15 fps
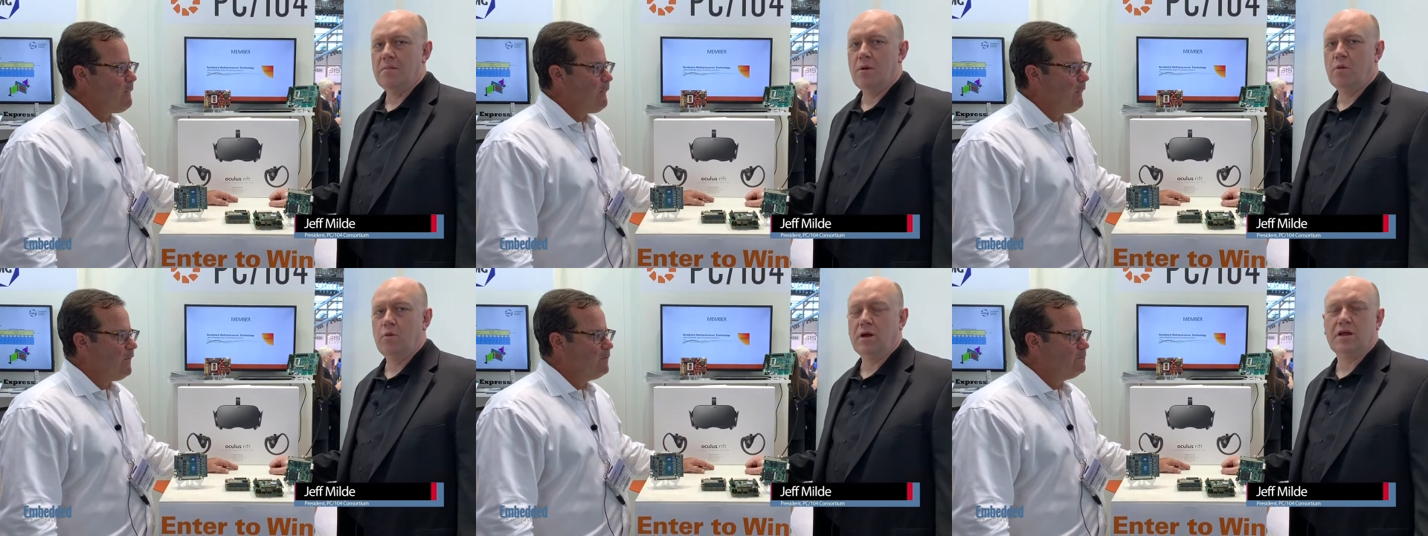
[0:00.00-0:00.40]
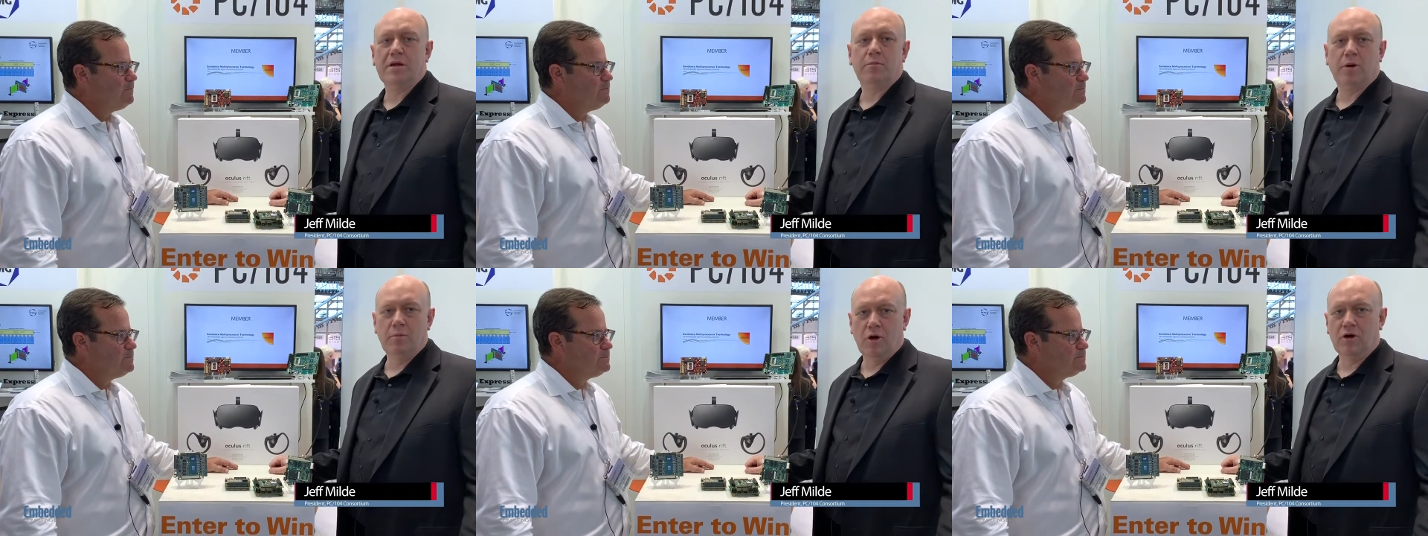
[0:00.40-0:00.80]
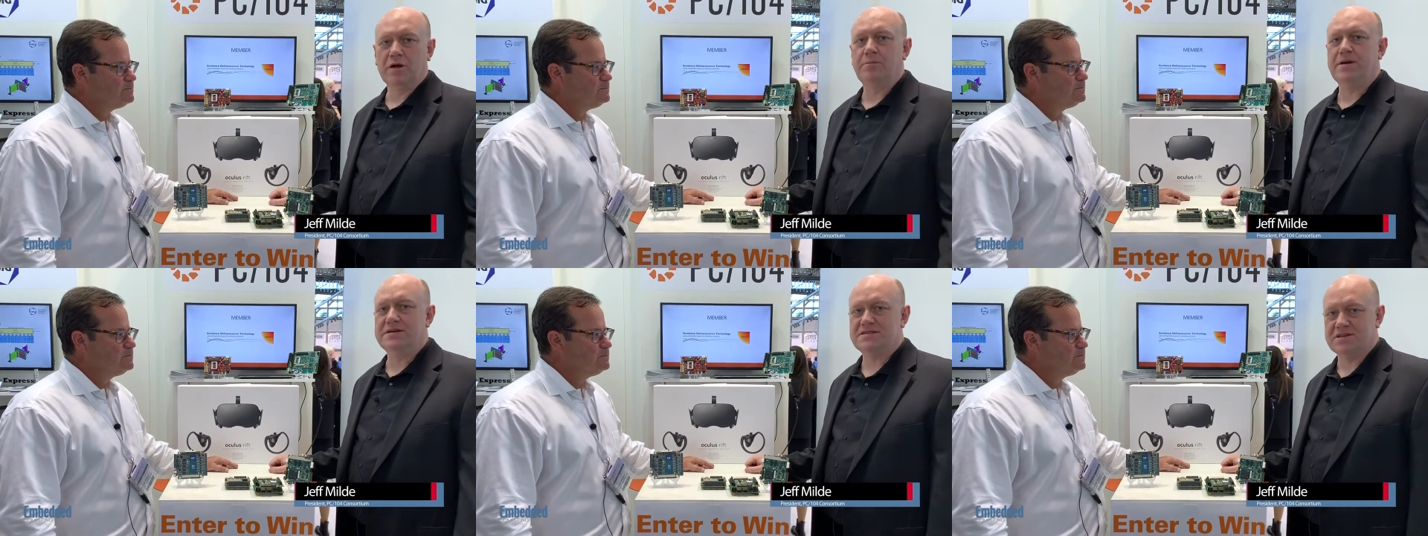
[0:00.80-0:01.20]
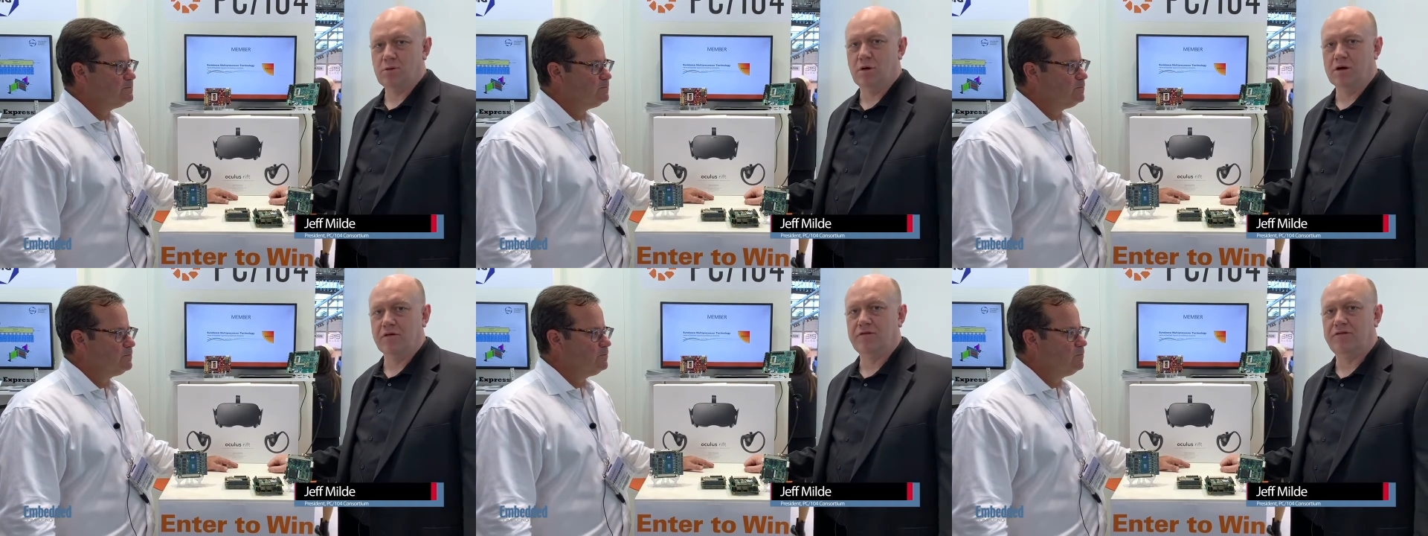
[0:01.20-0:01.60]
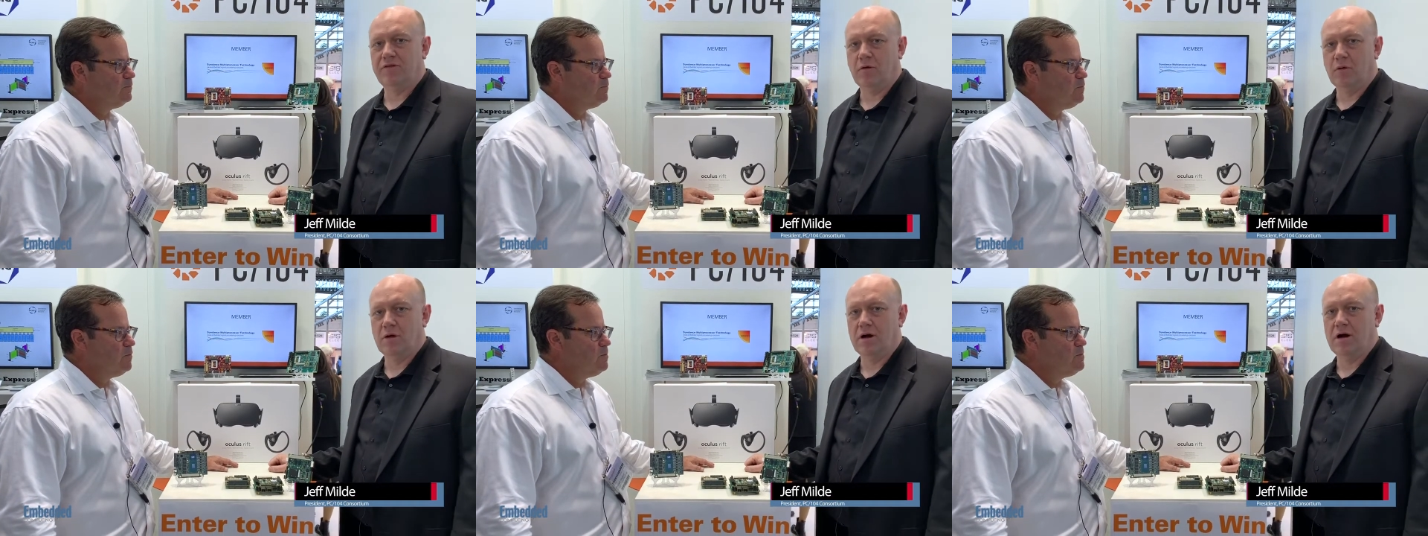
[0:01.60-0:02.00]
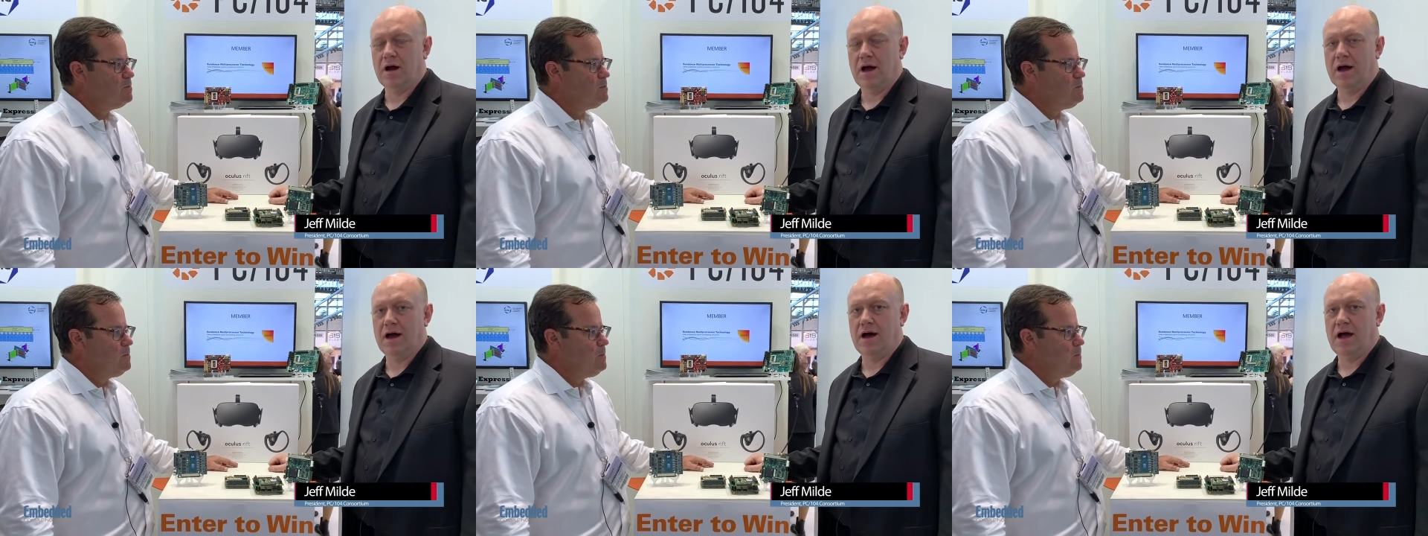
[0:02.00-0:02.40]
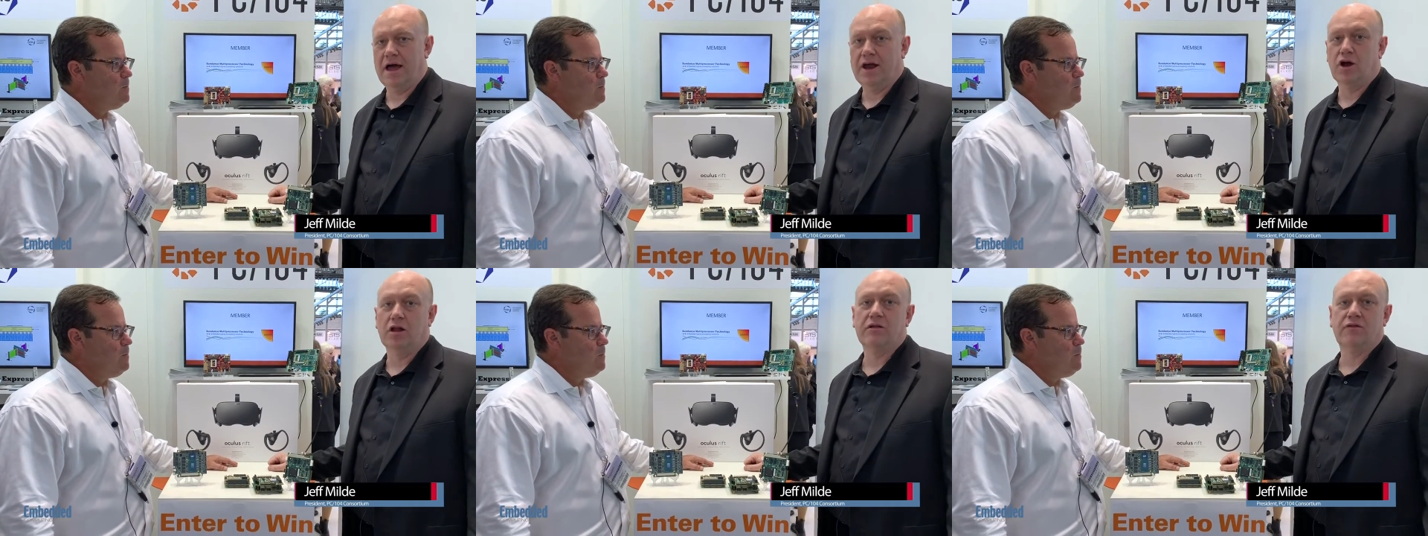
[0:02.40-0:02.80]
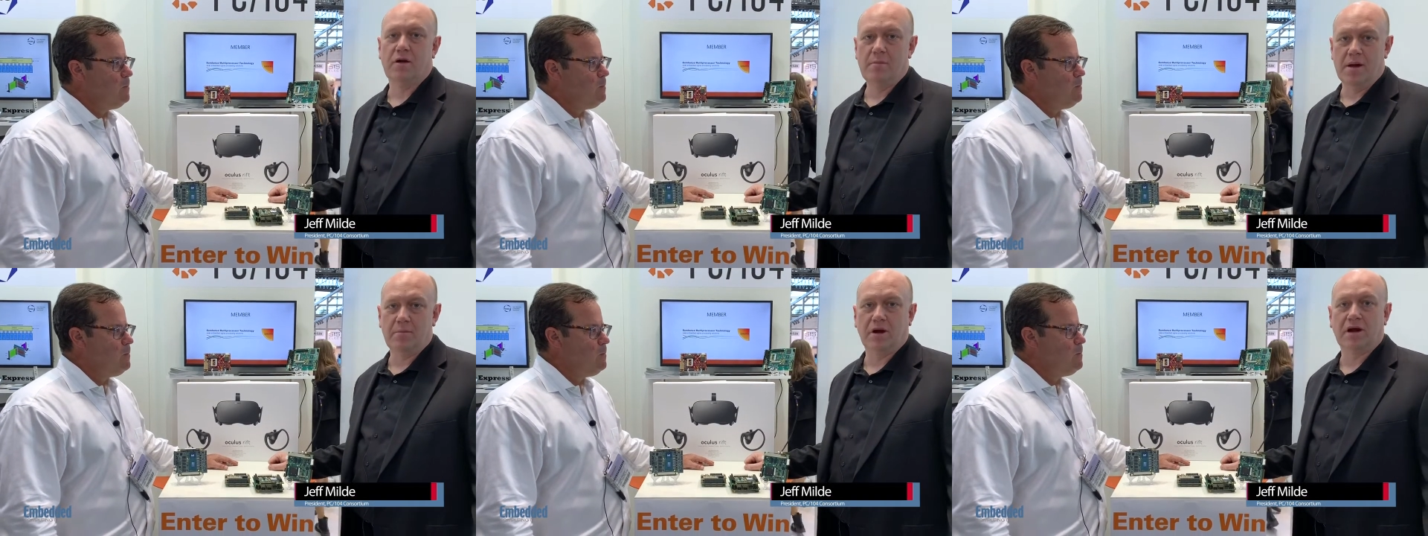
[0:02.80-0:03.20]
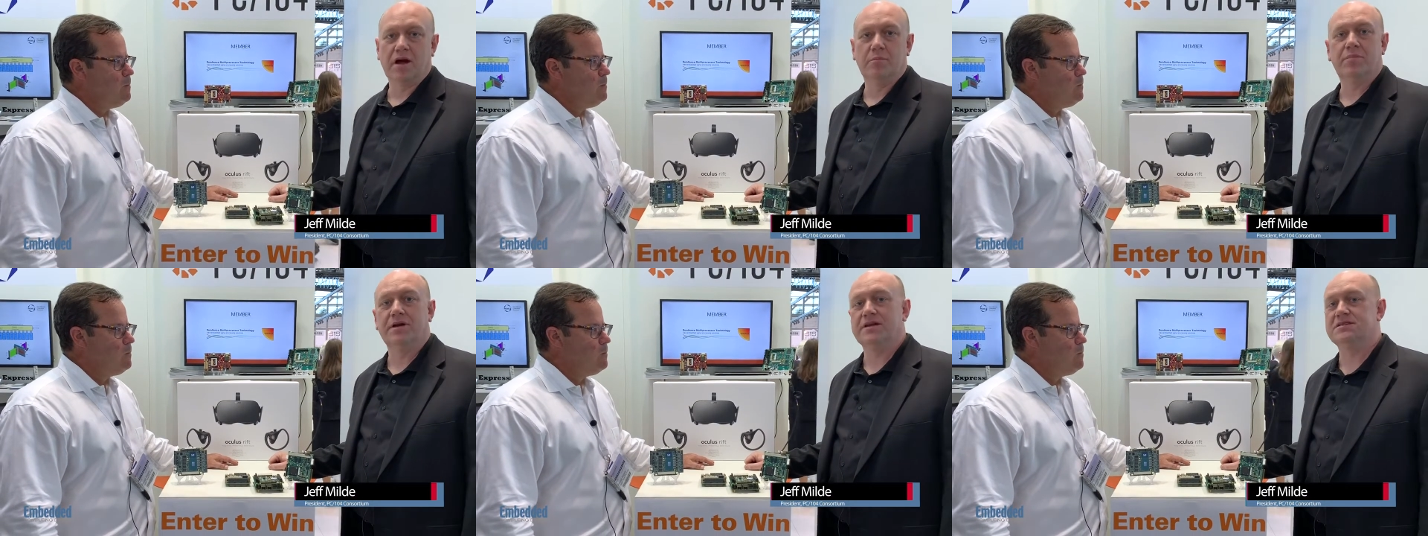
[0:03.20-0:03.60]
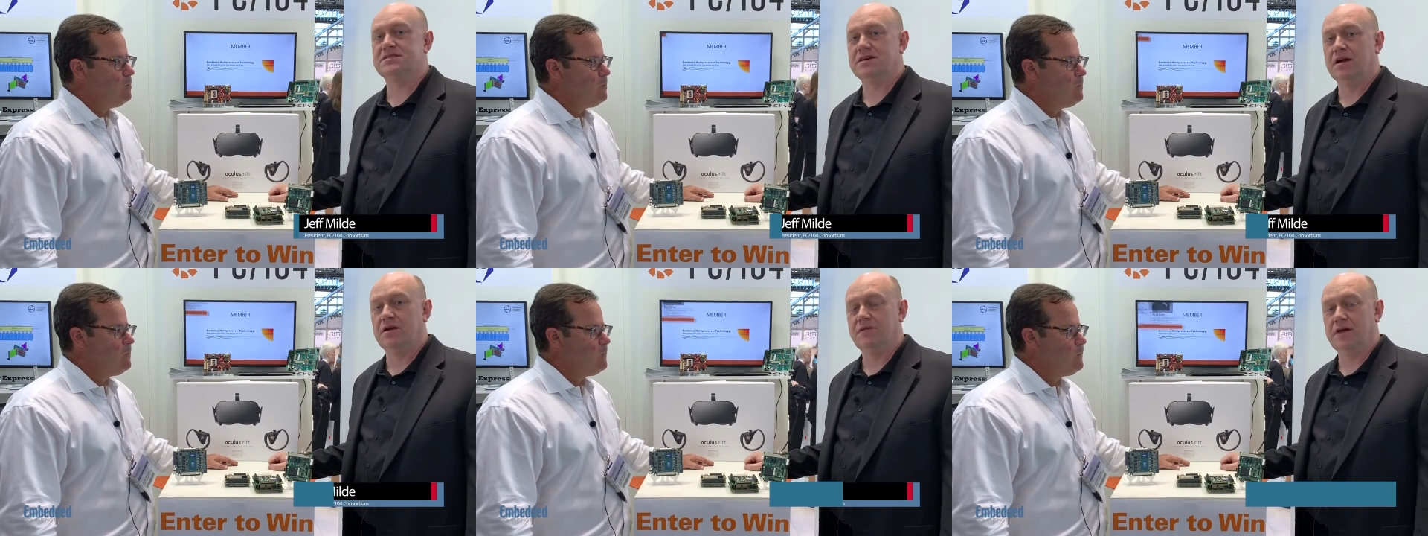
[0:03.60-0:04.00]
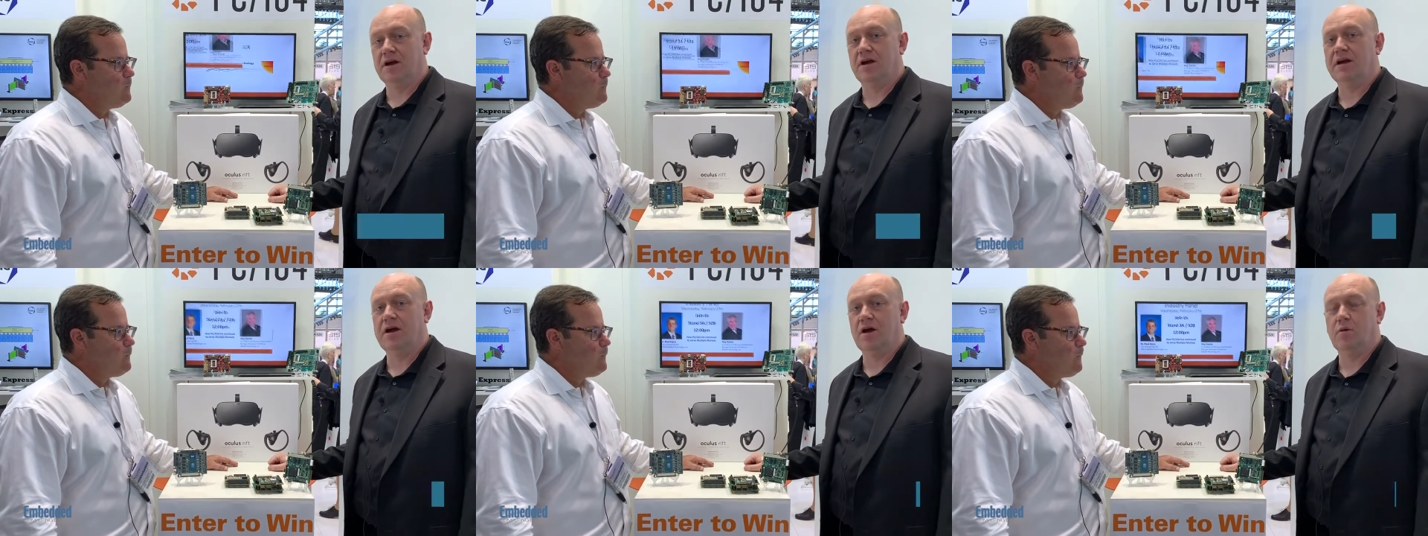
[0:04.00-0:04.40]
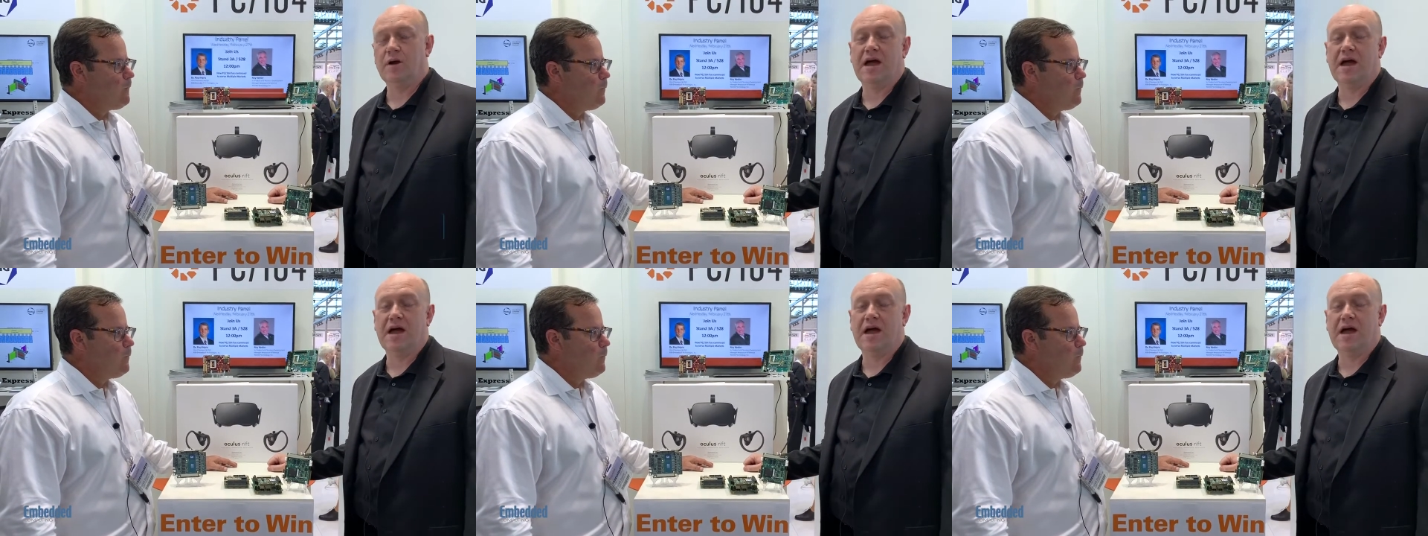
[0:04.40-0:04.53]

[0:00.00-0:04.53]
Speaker 1: really promoting PC/104 and all of our member companies here that are here.